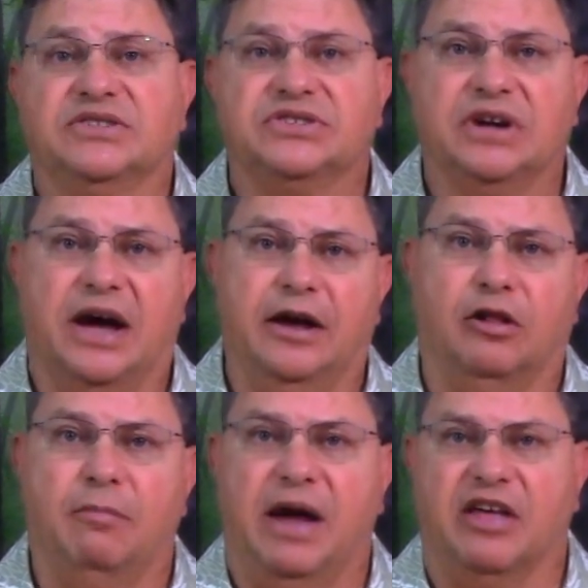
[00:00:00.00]

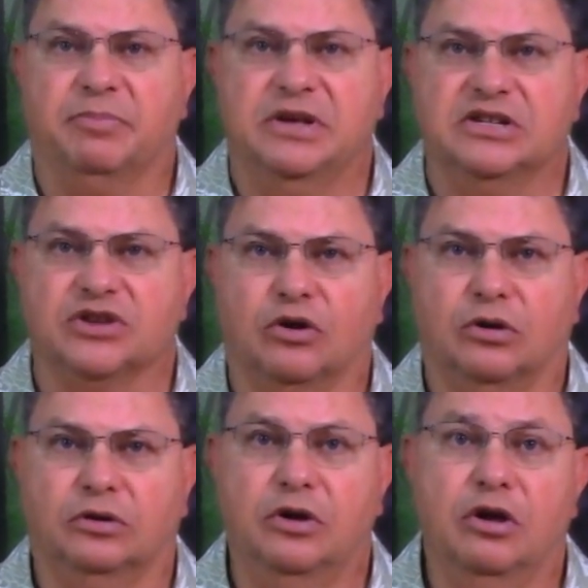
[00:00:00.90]
style mouthpiece
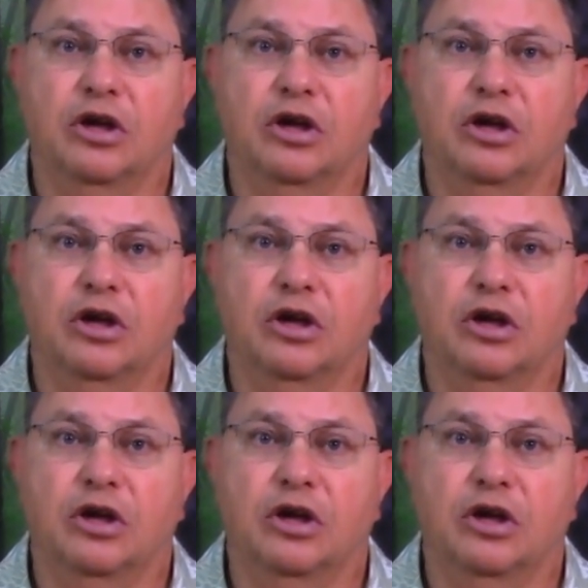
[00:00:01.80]
hold,